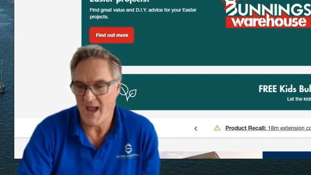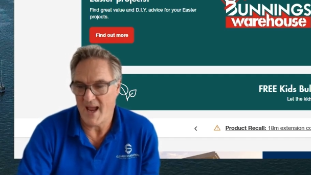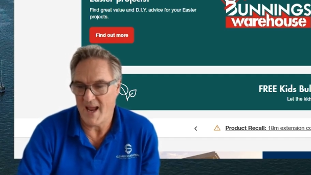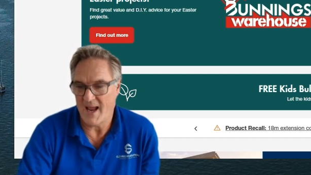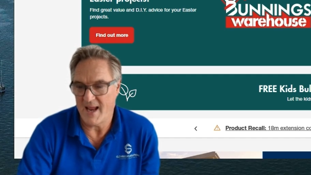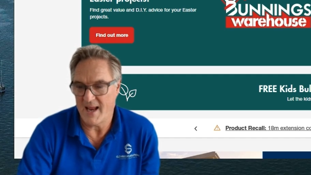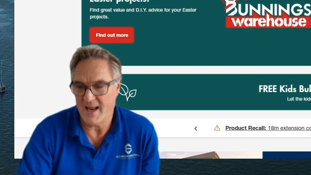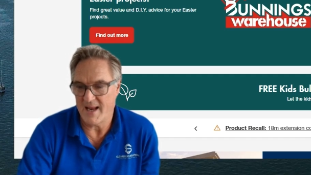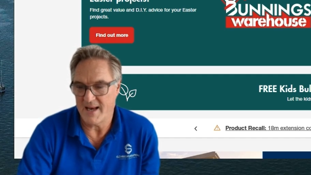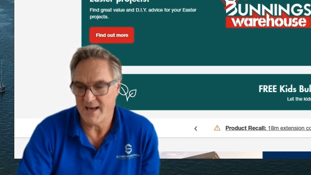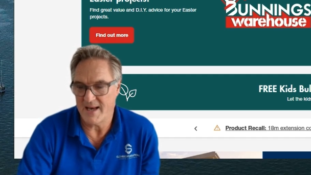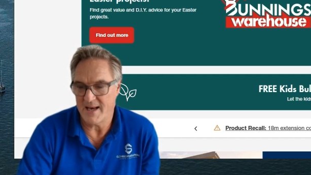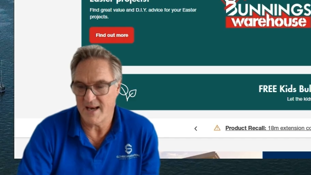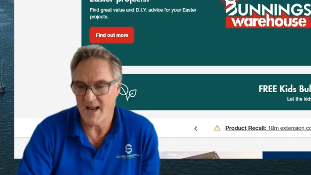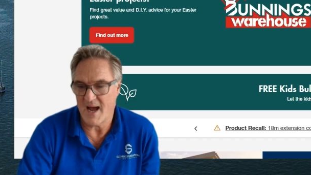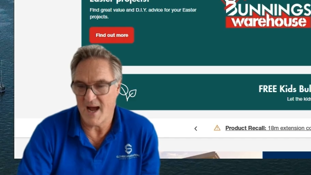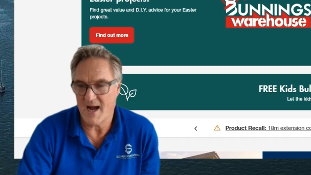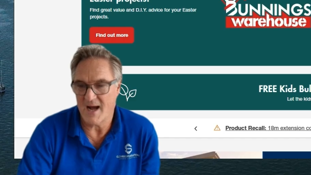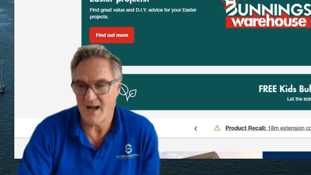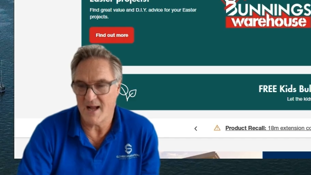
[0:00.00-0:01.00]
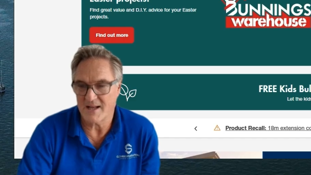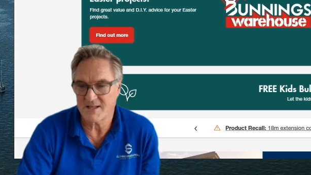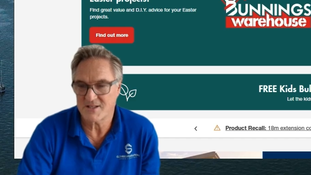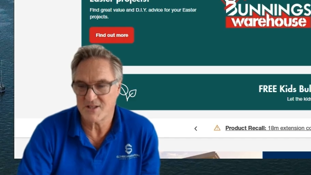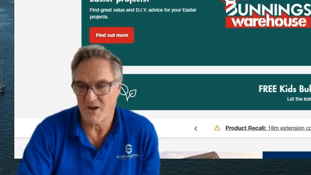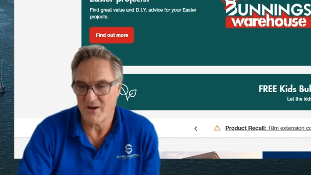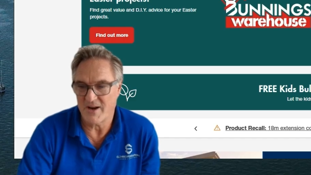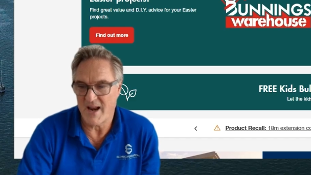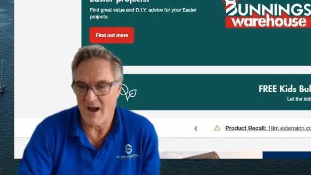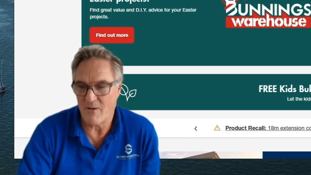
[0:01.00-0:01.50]

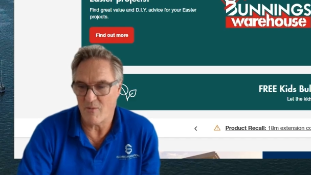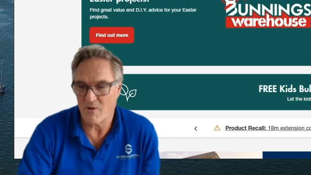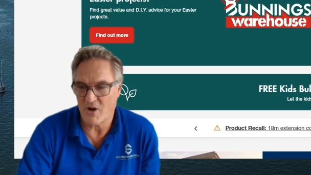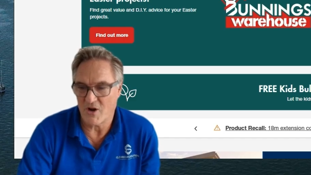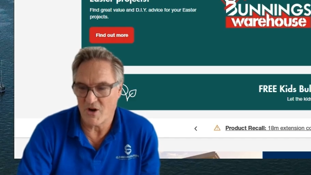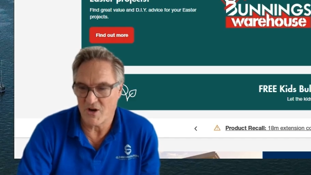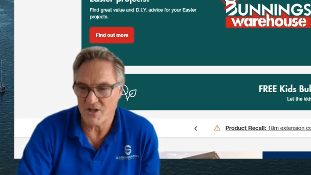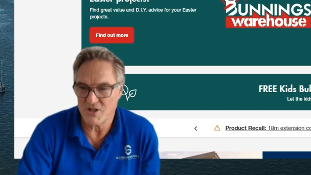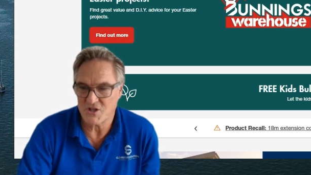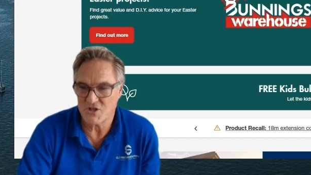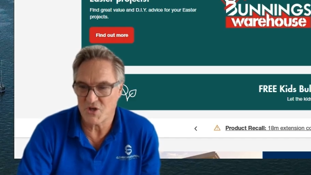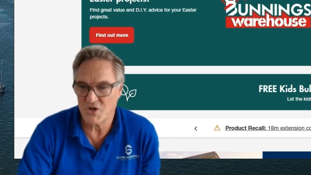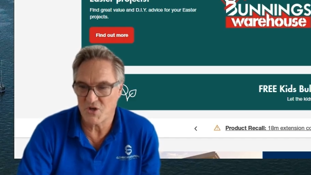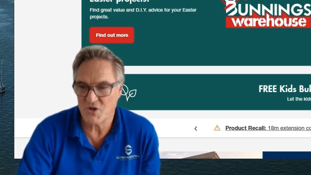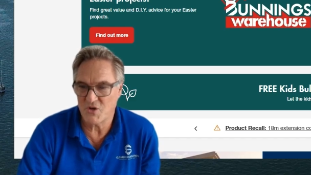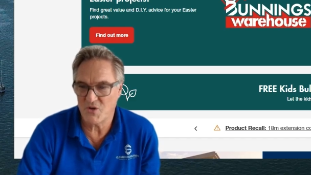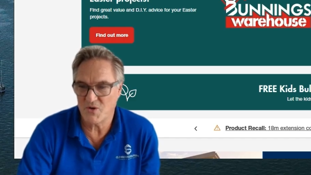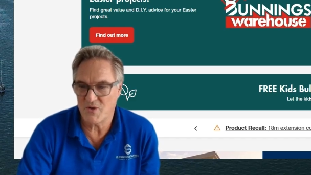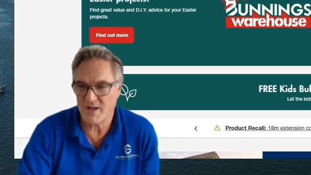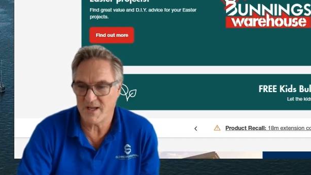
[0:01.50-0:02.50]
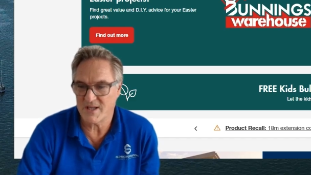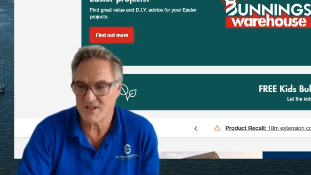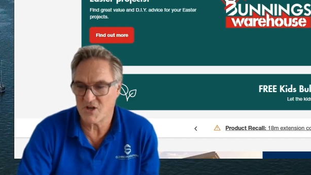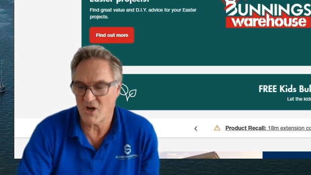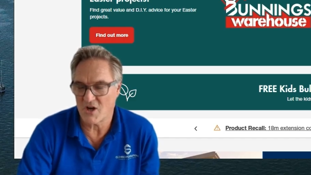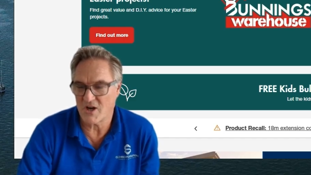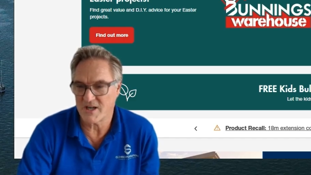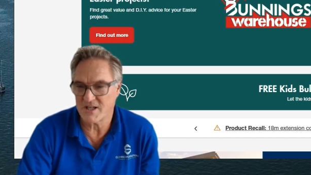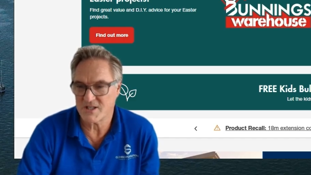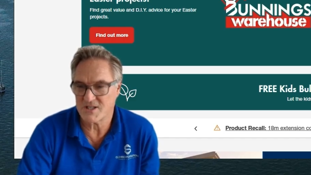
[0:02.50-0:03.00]
now what I've got to do is
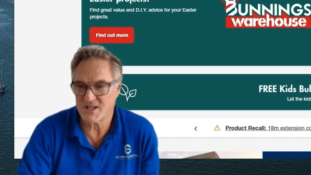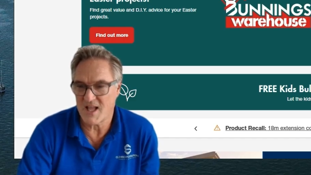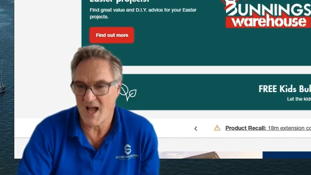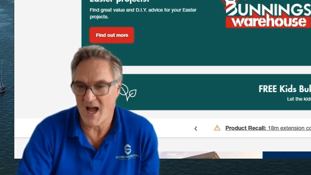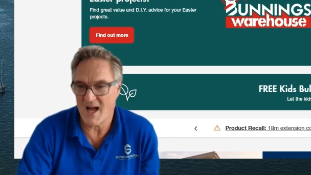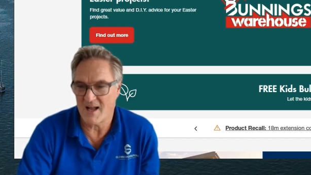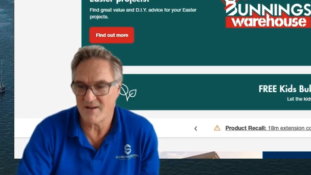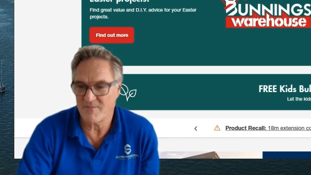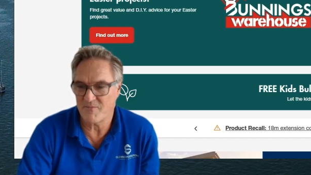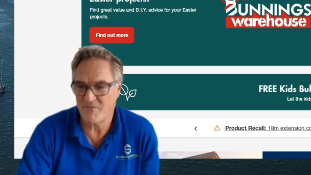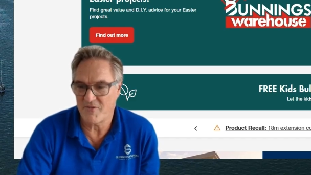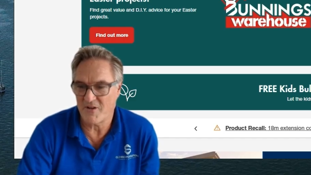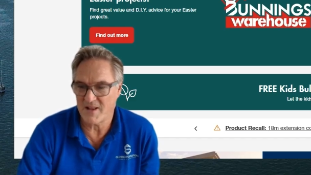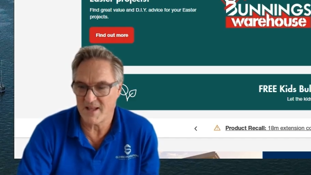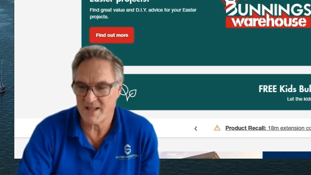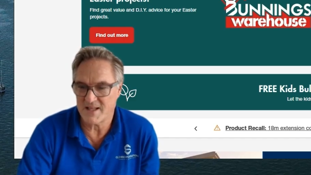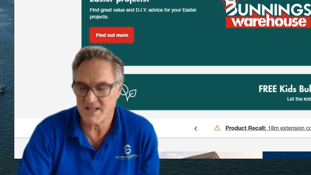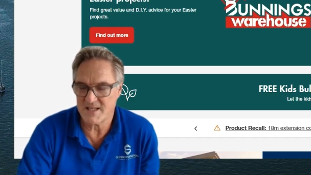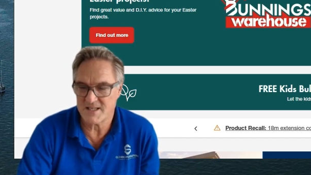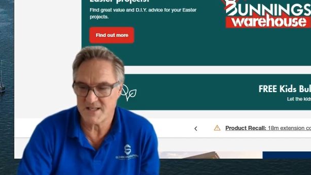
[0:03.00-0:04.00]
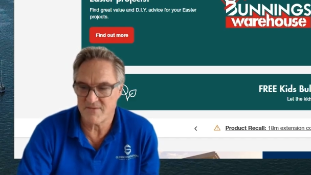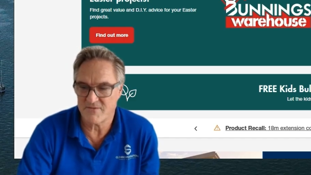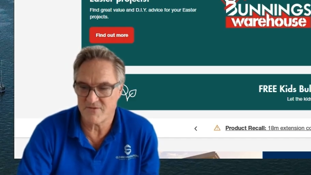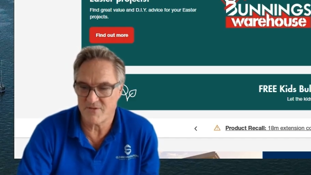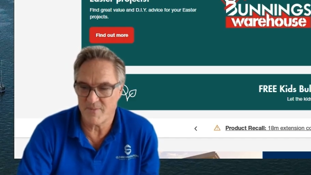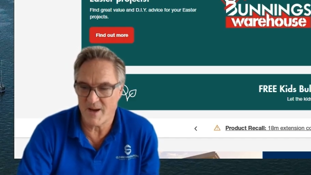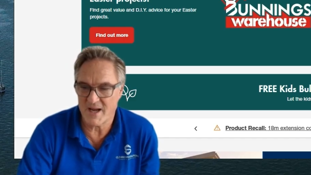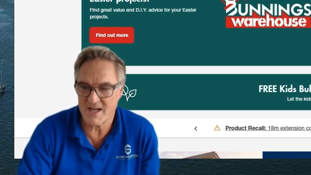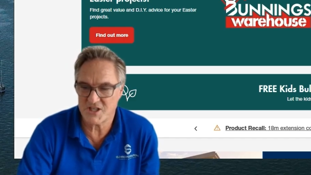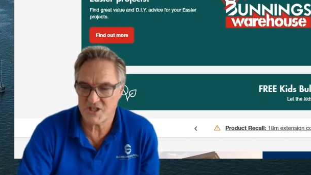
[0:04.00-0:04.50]
I've got to start filling this
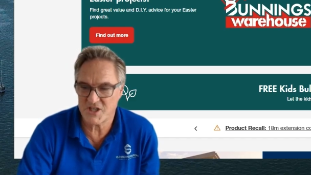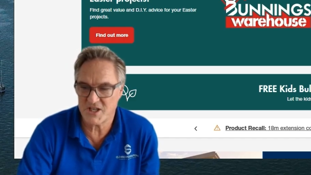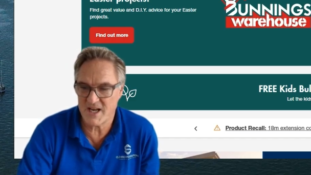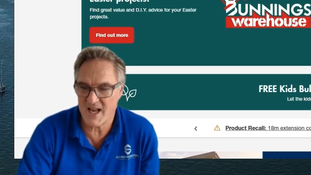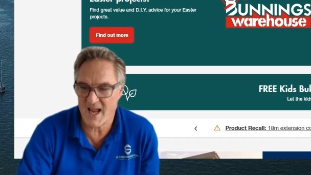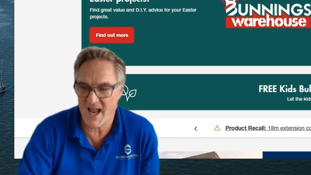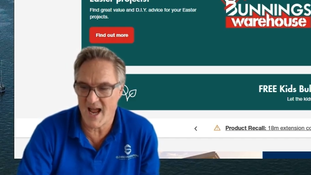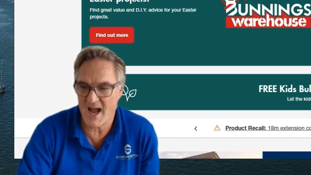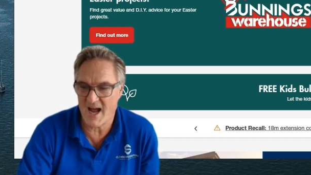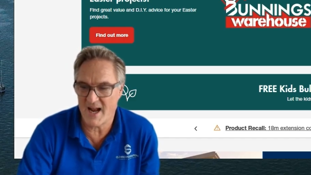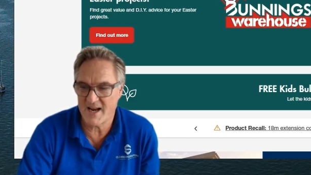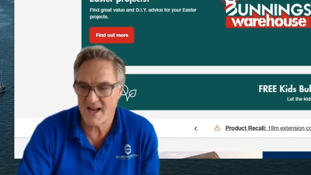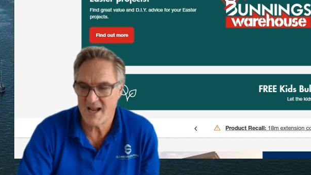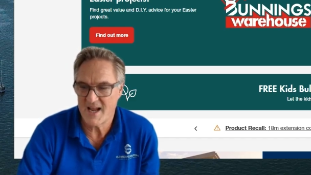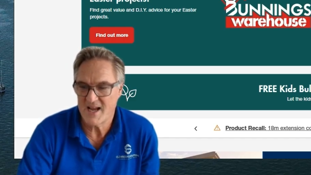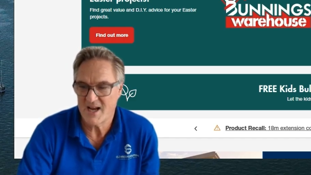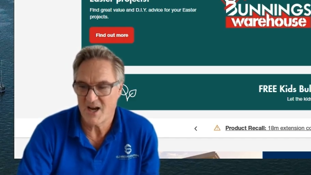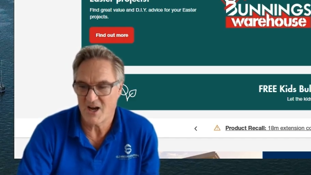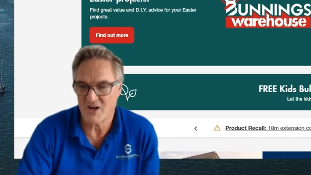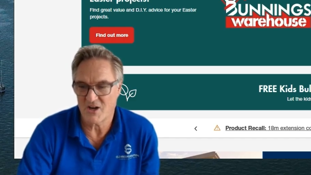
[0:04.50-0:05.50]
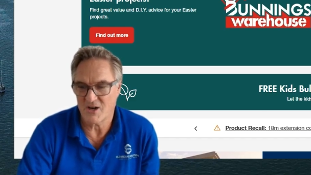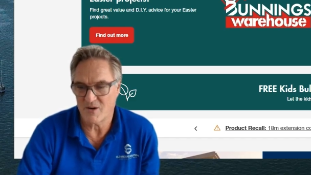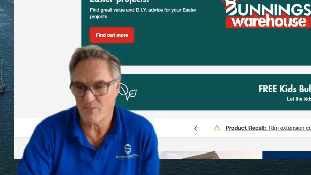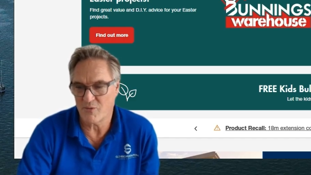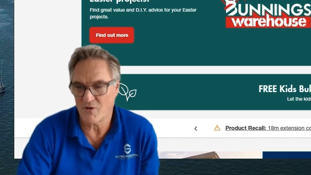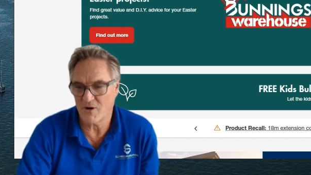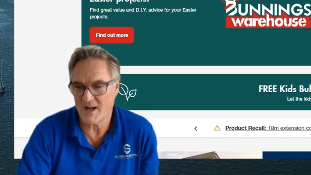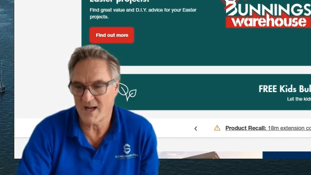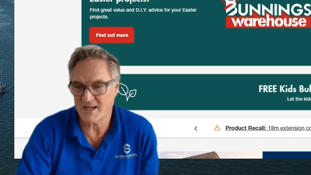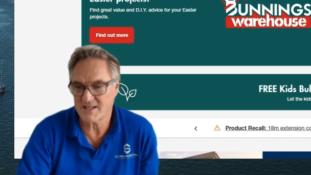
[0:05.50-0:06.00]
information out. I've got a
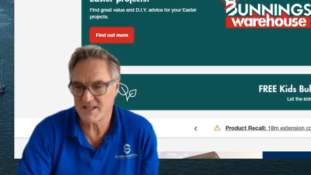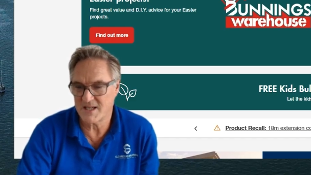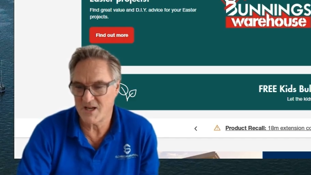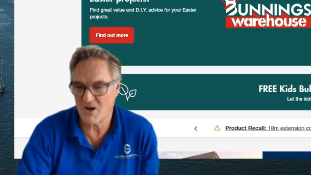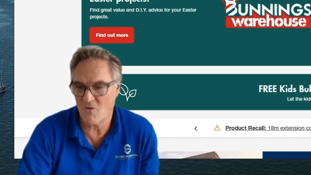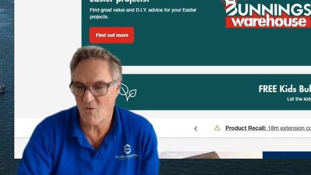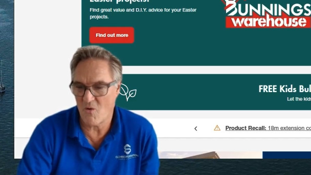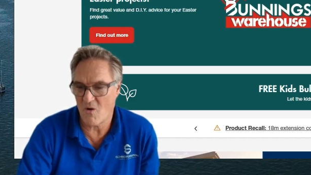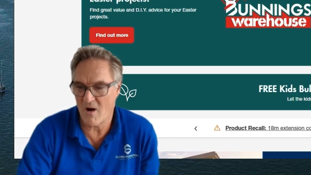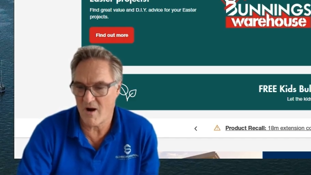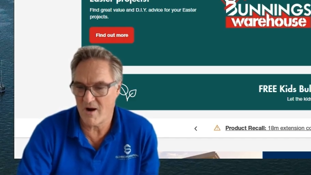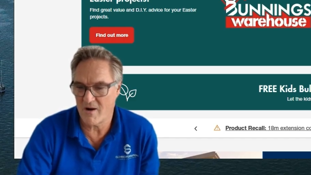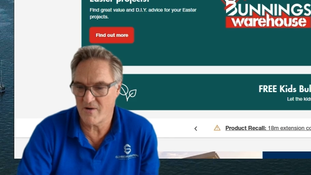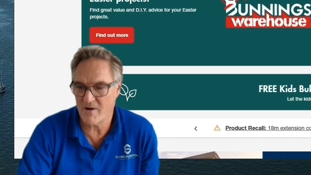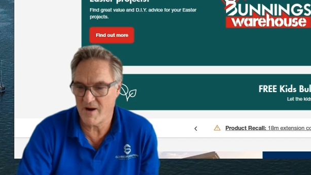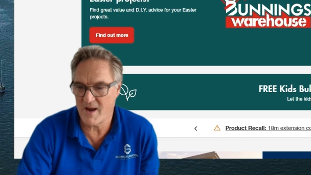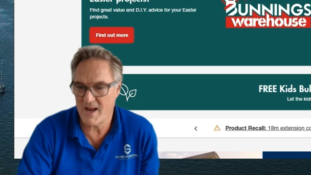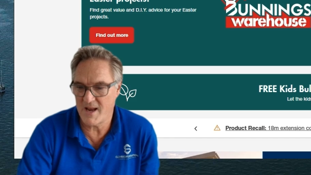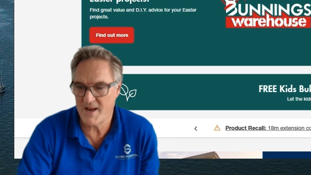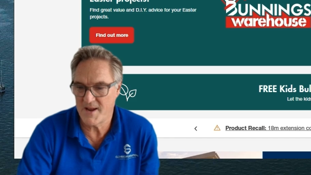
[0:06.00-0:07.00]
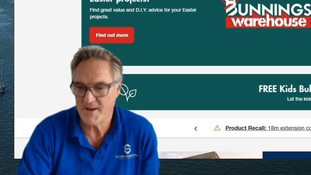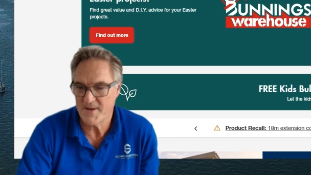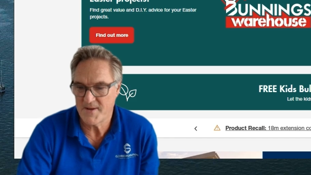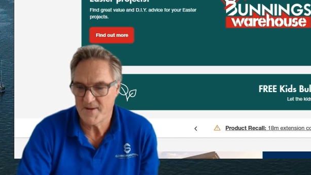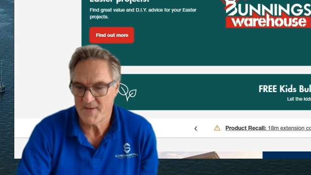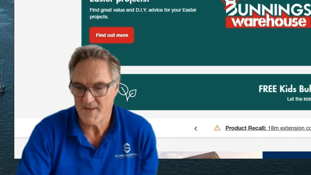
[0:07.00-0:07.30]
product inquiry.